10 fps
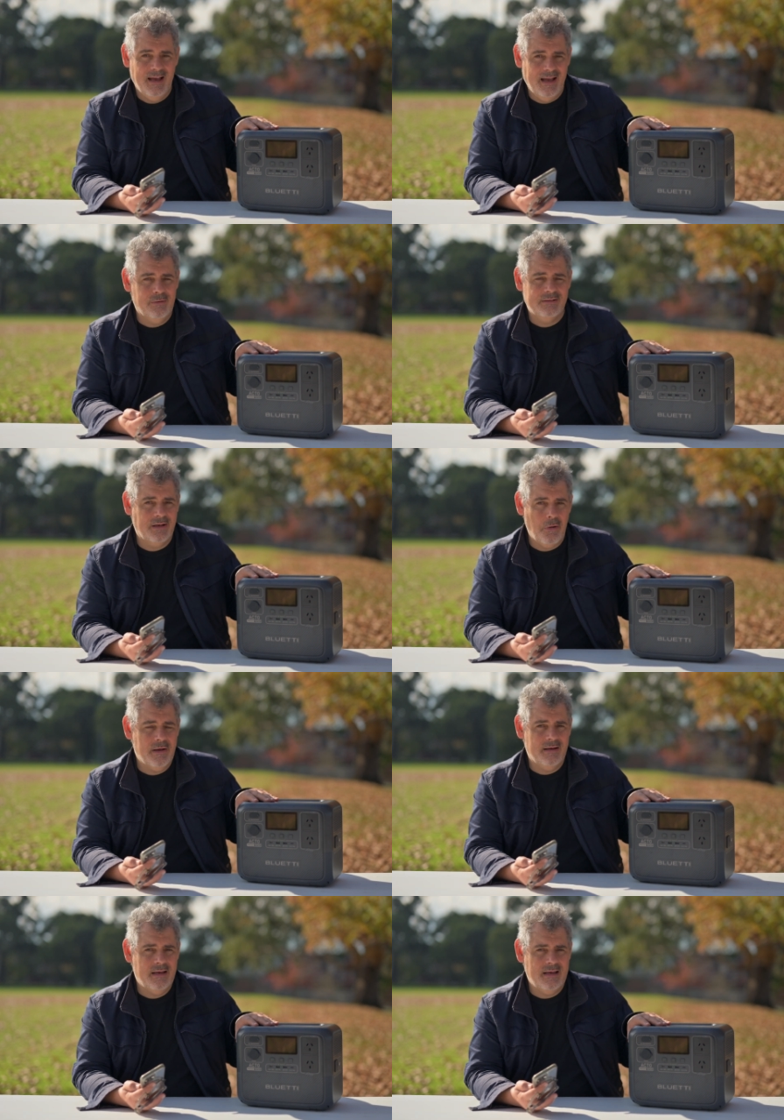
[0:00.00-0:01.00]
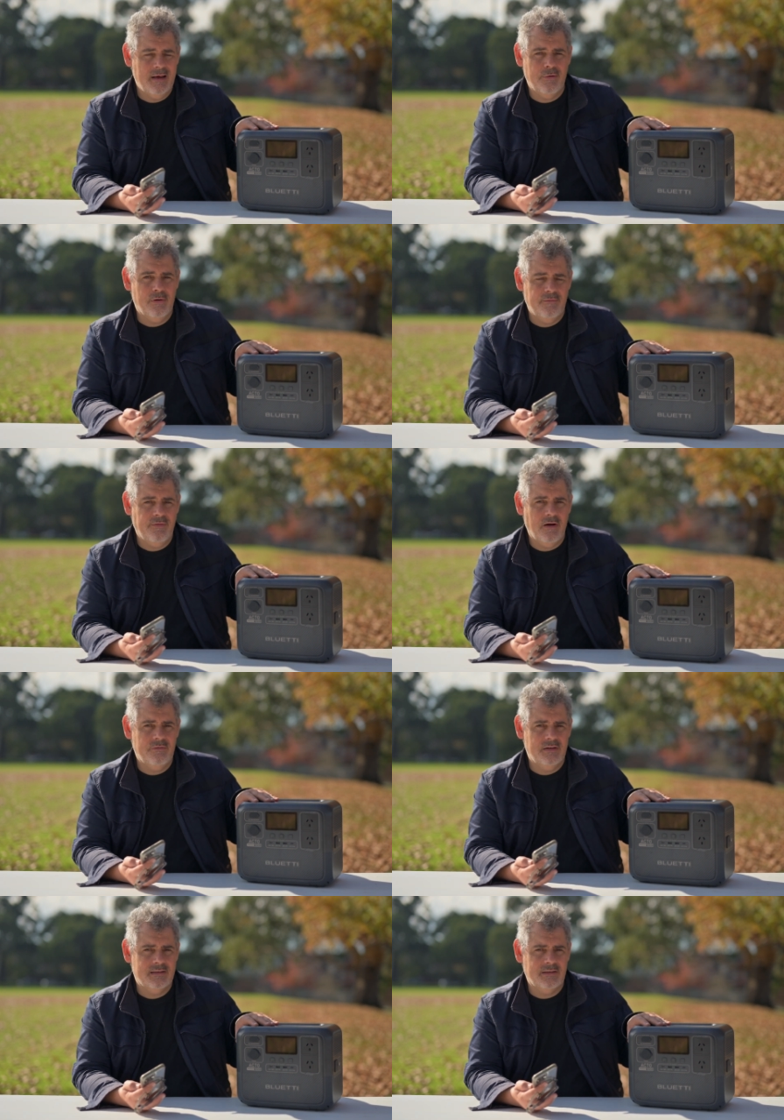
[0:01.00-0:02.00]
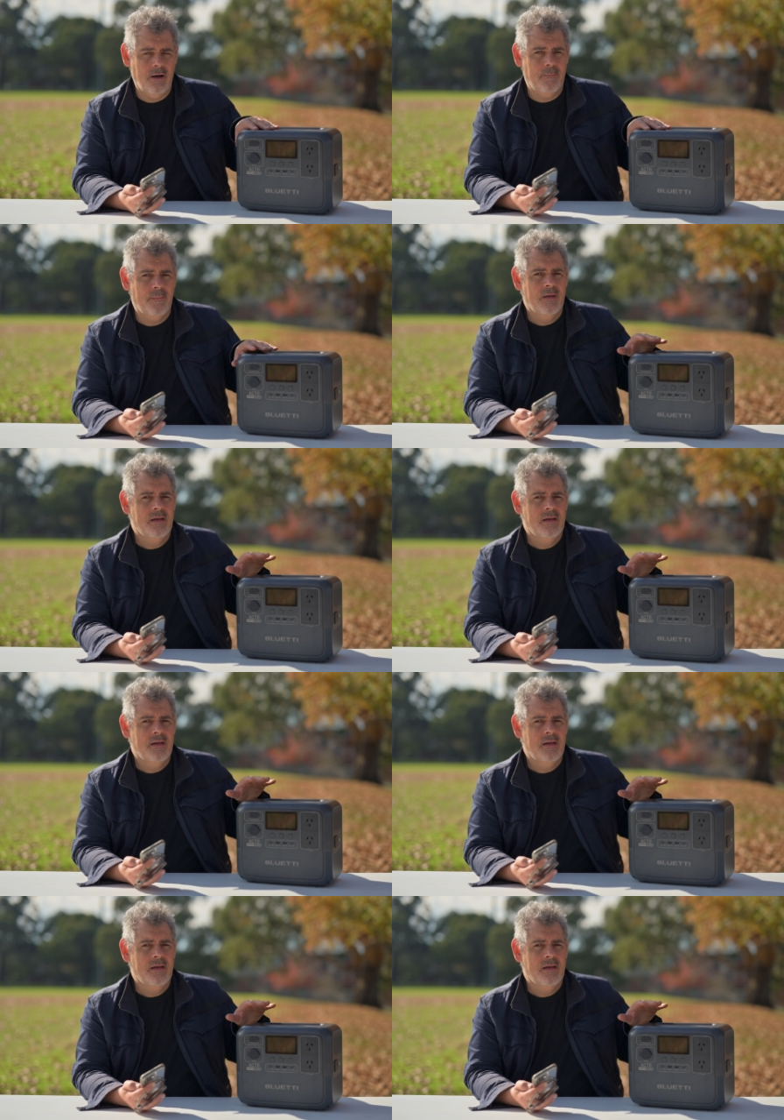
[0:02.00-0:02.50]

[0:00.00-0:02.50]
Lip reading: how it's going in a year and in 5 years' time.